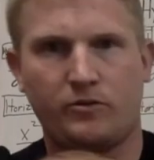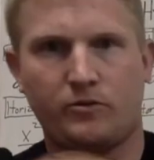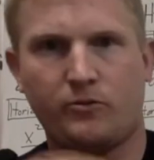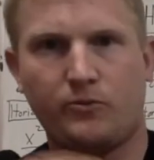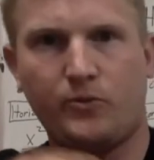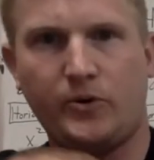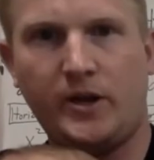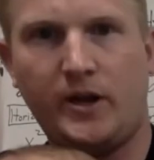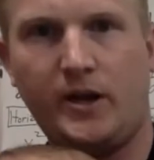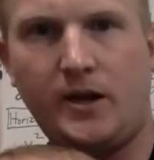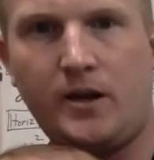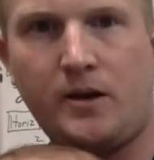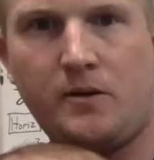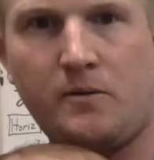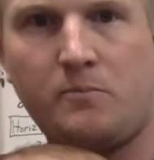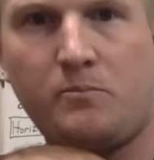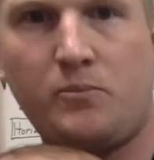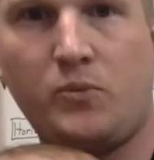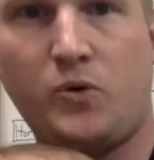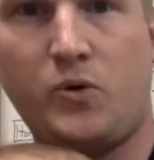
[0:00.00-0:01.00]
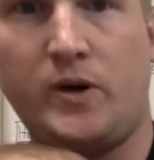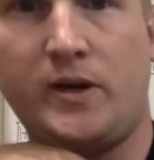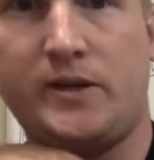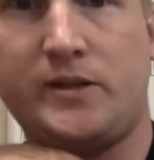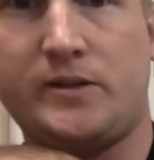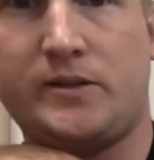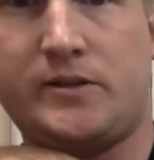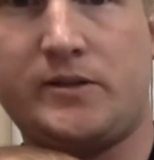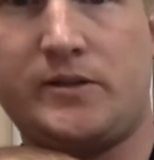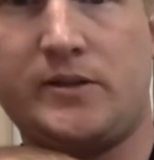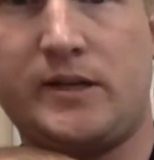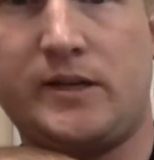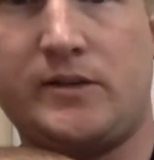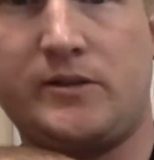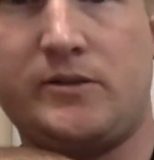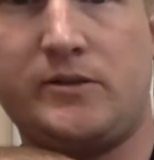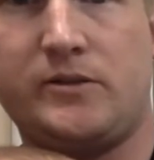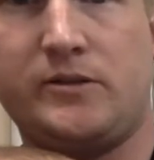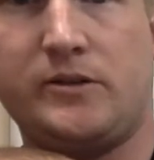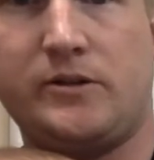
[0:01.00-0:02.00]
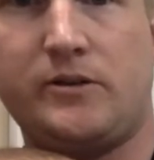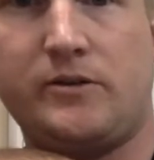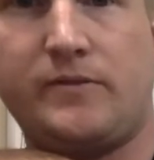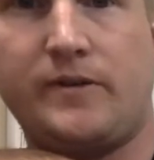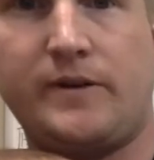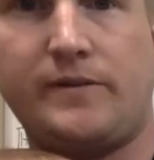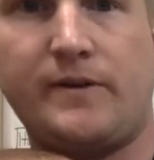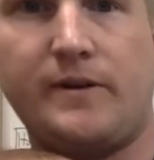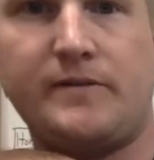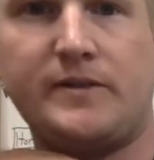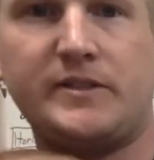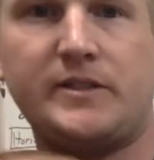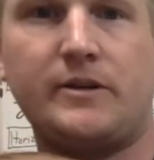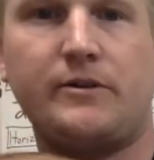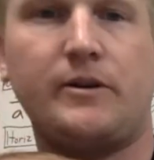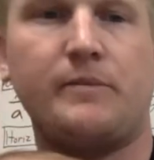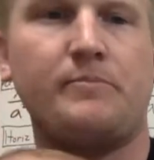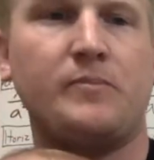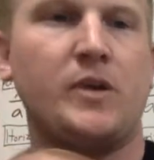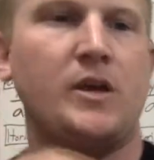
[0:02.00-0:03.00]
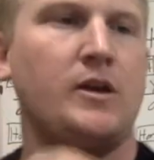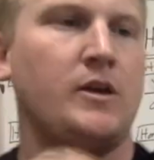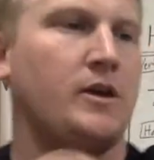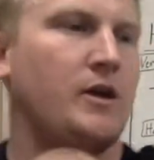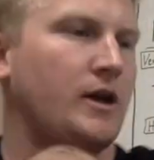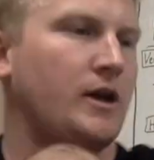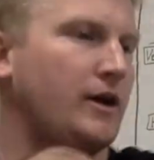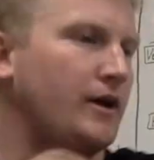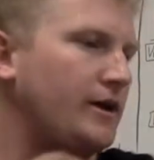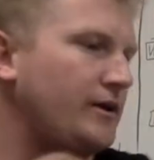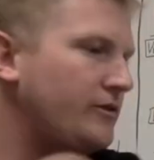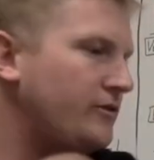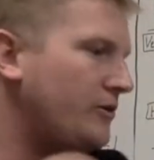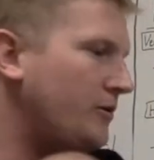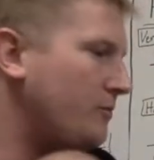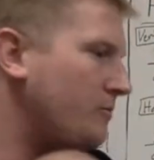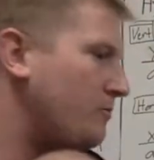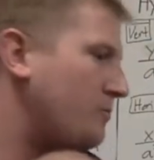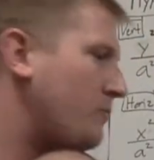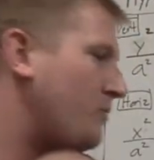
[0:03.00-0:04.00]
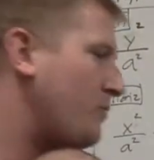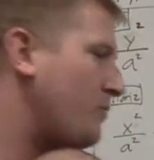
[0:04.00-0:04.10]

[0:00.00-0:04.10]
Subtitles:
3.6055, etc. All right, so